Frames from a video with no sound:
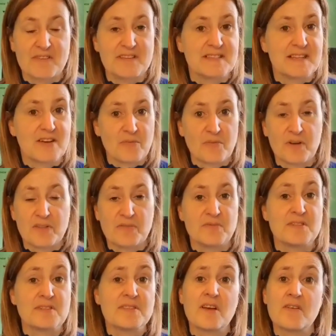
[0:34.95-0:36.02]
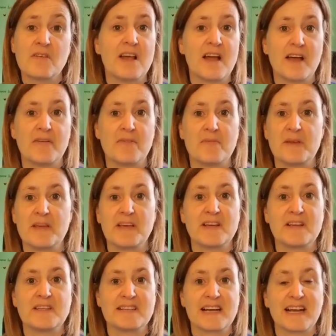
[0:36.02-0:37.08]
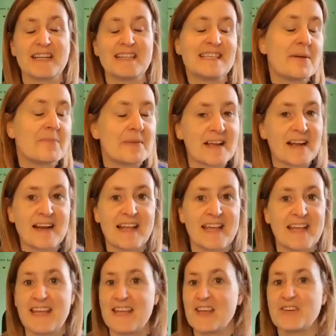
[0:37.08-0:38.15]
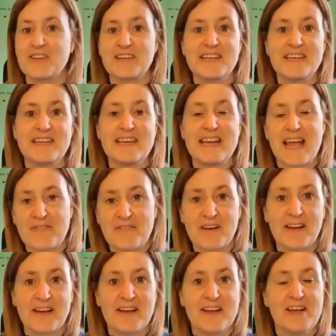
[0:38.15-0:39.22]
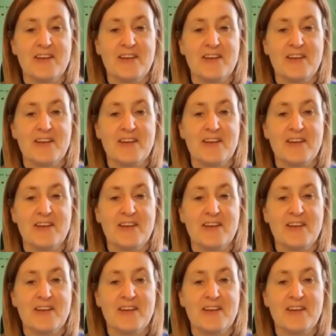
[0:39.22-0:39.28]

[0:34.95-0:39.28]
His self-worth was so low because academically he could never